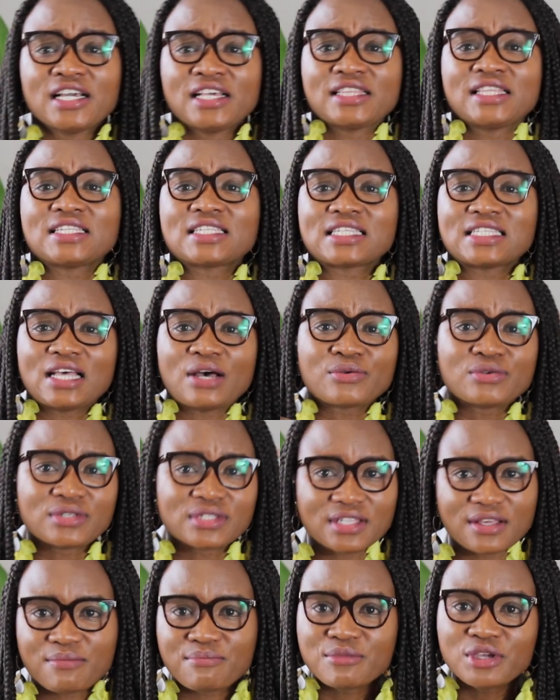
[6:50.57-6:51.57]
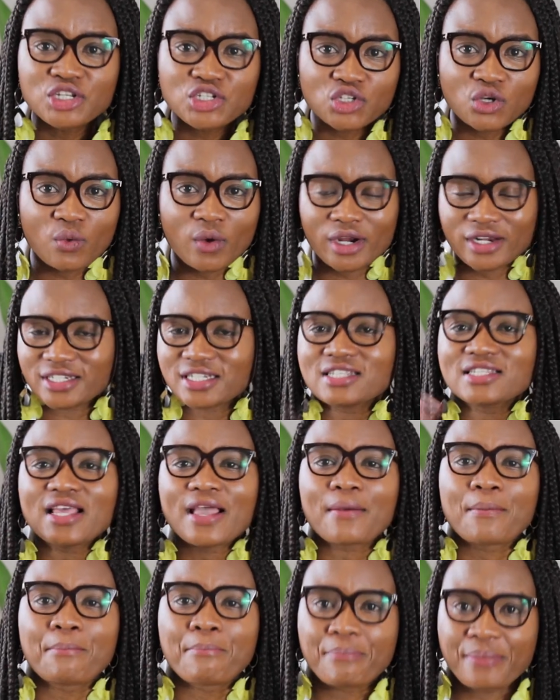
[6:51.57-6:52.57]
This is how you submit your work. Just
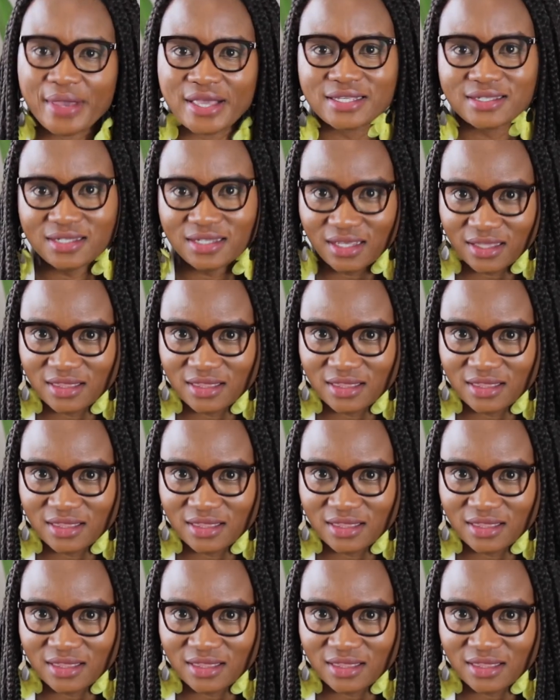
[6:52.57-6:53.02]
like basic